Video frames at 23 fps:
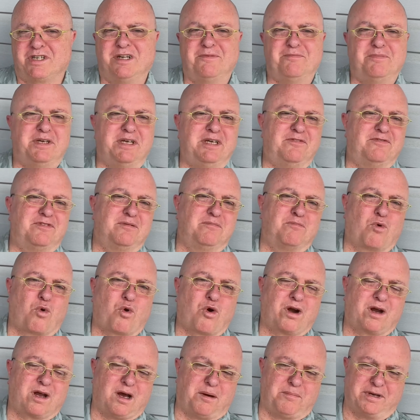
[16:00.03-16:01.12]
going to be even
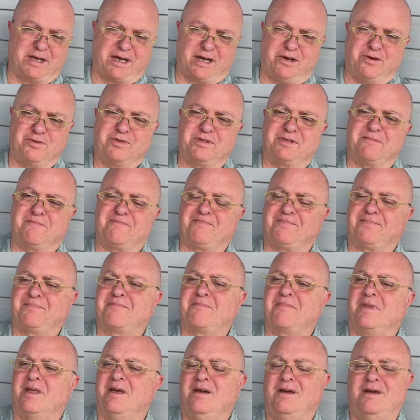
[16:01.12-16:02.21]
more coming out.
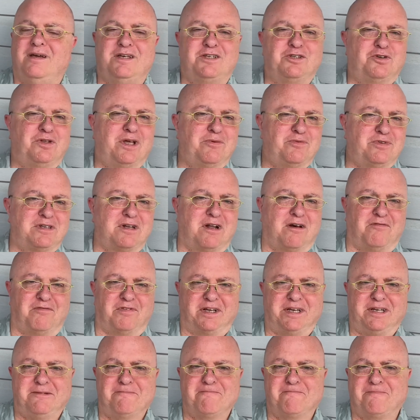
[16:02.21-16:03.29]
So that was
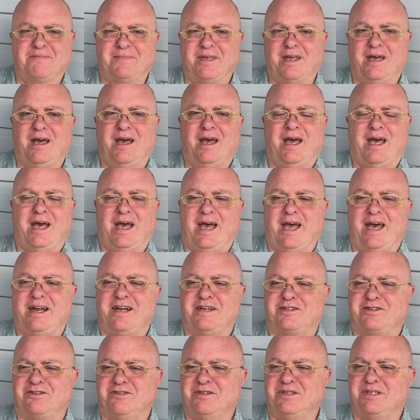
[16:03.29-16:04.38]
lovely. And
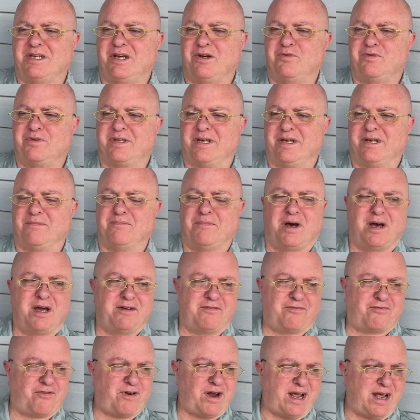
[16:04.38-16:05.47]
it turns out that my
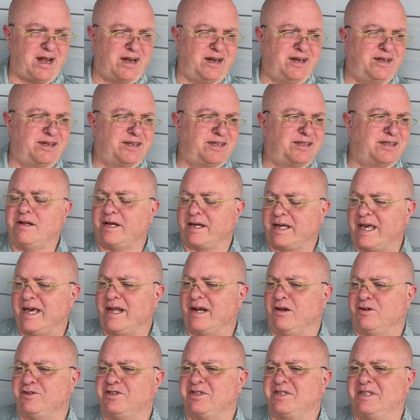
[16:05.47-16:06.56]
friend, again,
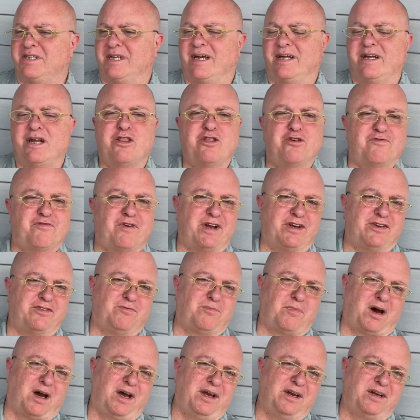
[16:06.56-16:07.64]
I'll just say another friend of
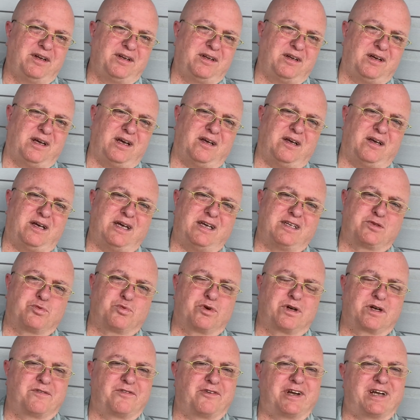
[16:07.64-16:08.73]
mine, uh, has
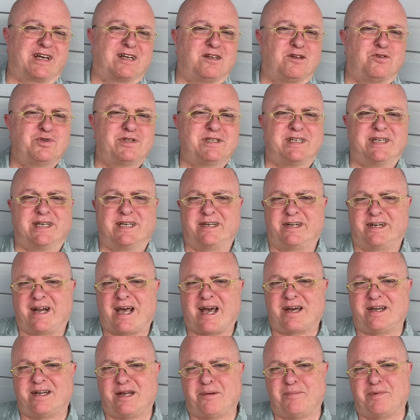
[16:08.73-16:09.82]
worked very closely in an
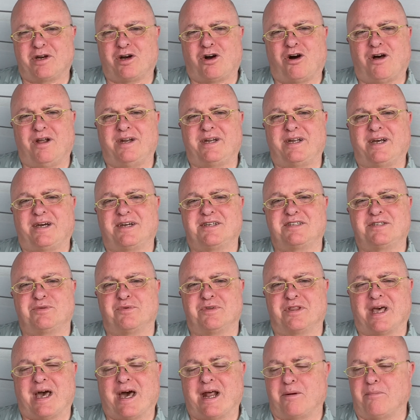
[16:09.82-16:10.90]
academic context
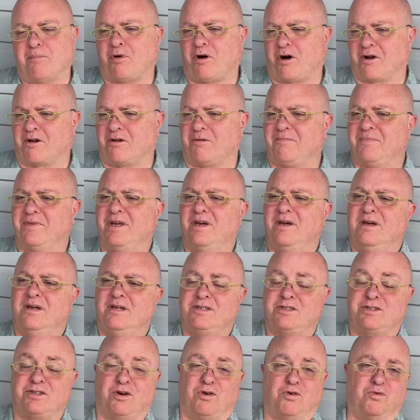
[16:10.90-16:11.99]
with Adam Pottle.
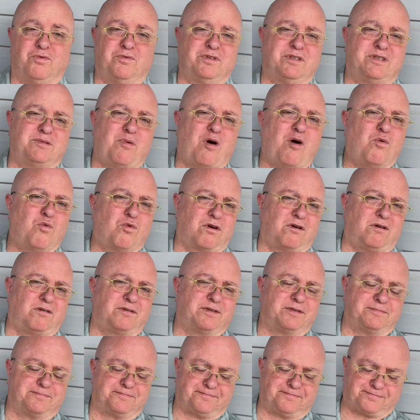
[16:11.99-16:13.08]
So, small
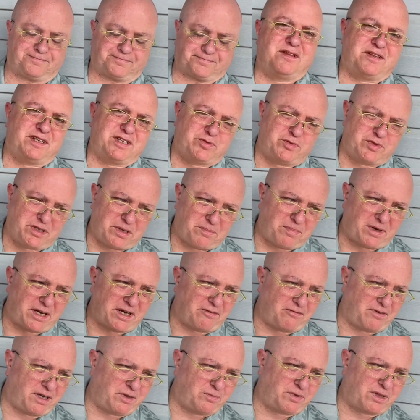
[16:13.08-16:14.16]
world. This was a buddy
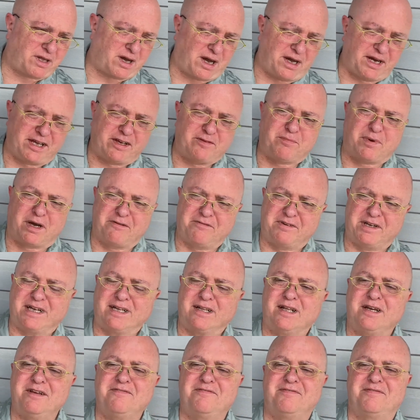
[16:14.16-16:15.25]
read with Heidi of my reading
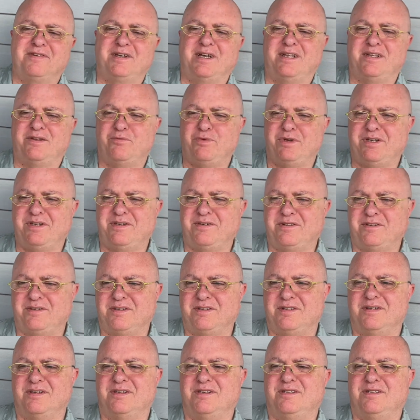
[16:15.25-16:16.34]
life, and we
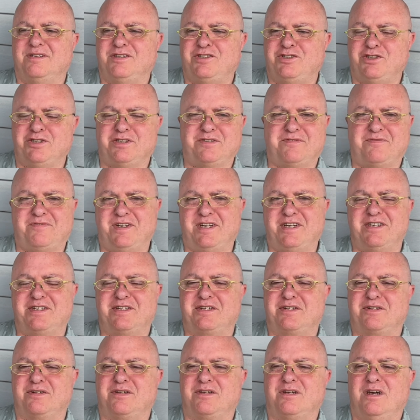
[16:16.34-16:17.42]
just
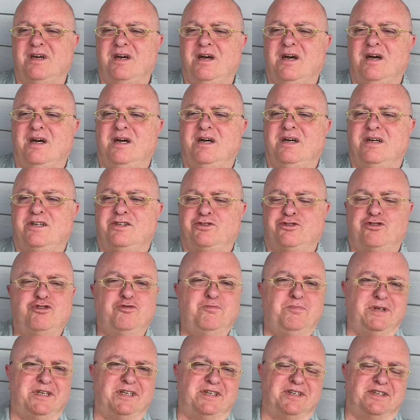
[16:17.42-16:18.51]
finished True
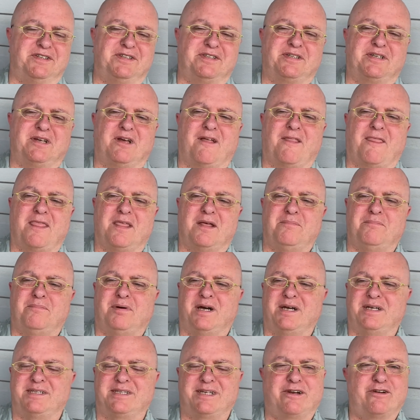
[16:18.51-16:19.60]
Biz
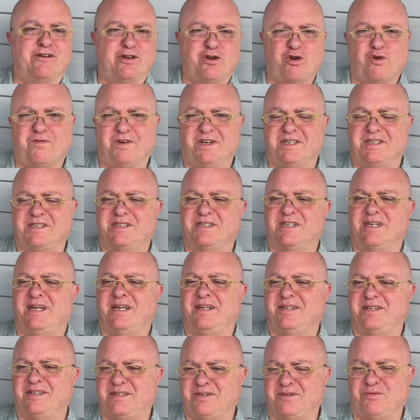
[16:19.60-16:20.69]
by Sara Nović
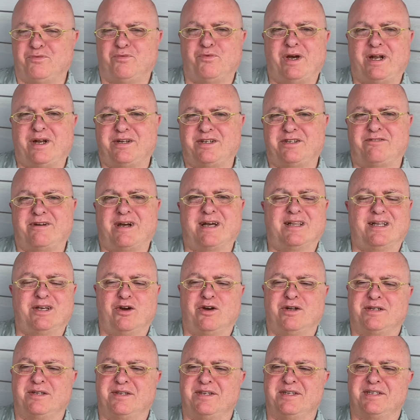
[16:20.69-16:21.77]
and went directly
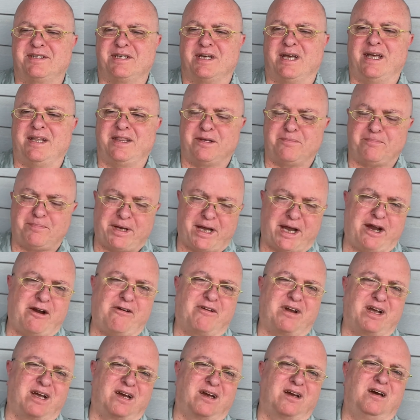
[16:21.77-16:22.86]
onto this, and the
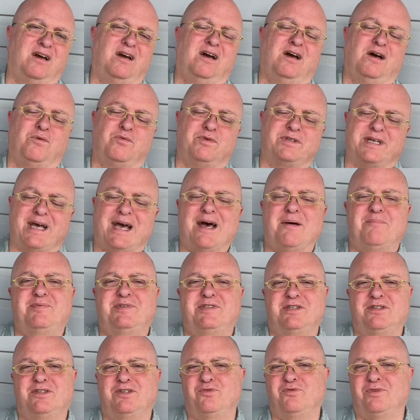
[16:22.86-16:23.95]
pairing was
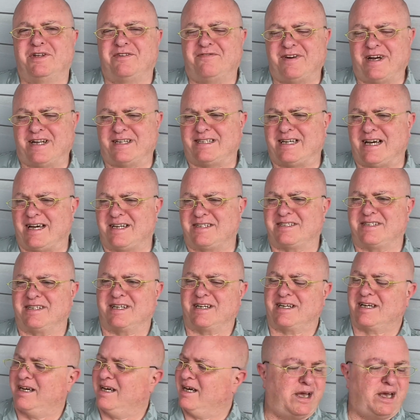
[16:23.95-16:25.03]
absolutely
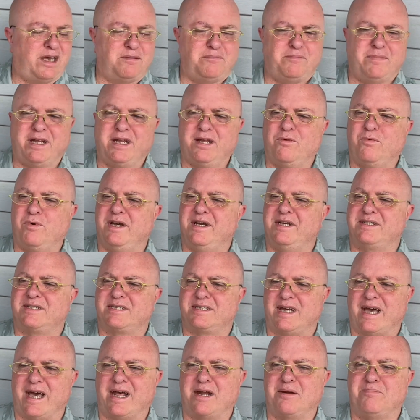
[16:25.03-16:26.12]
fantastic. In many
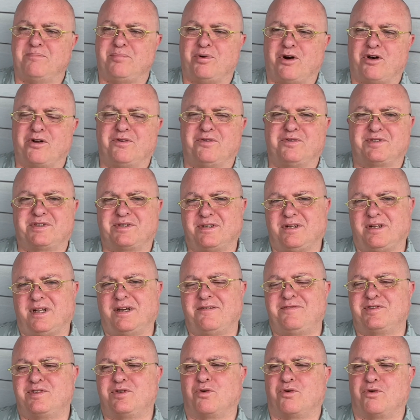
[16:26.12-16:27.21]
ways, Adam Pottle's
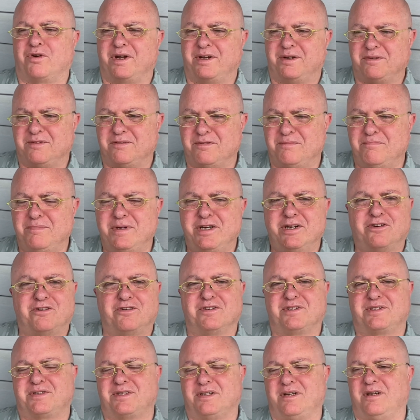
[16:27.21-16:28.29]
life story
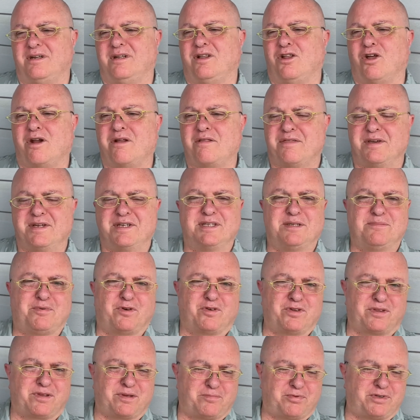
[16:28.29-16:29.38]
mirrors a lot of things
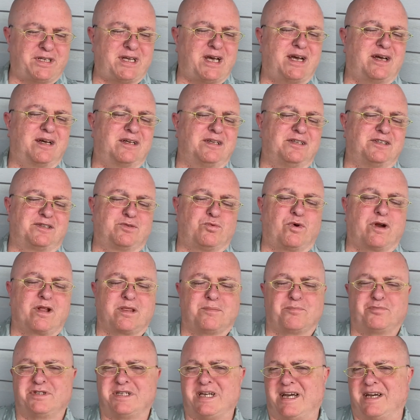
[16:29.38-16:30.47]
about the protagonist, one of
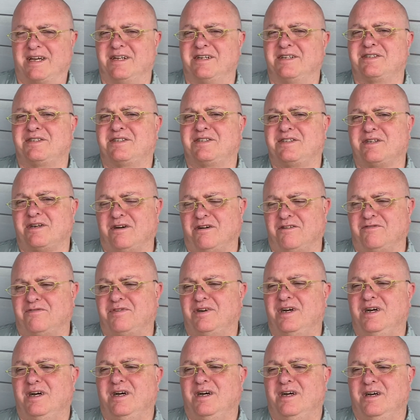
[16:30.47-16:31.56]
the protagonists of
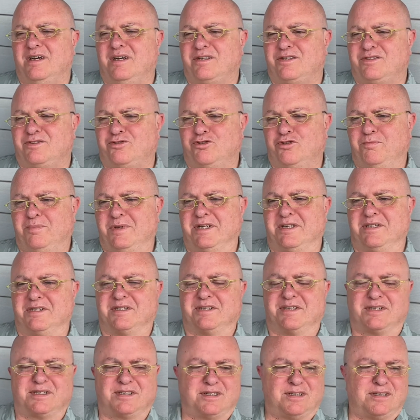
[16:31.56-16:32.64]
True
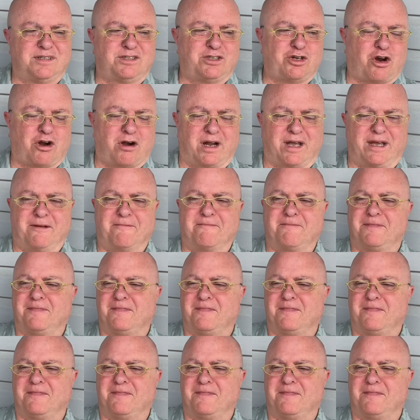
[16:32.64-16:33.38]
Biz, Charlie,